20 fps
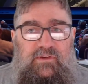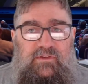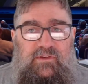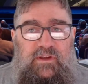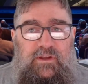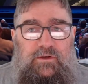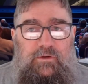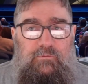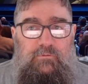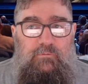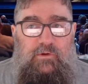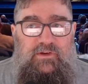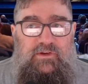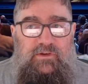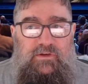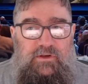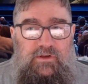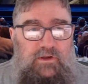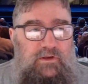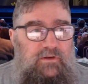seen in
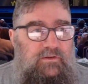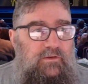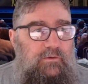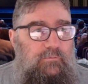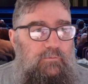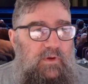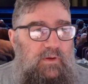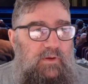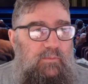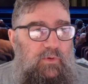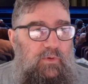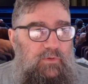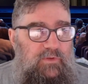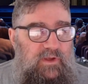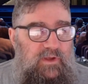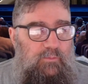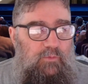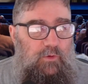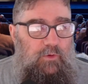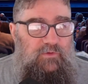recent years to rebuild
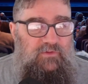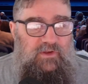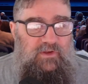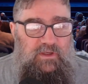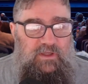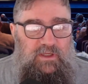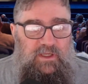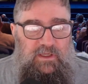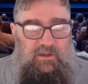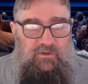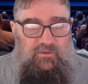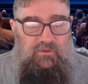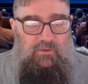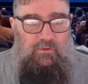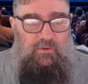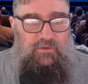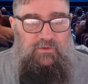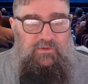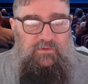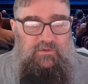the approach into King's
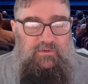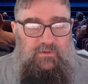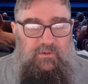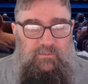Cross.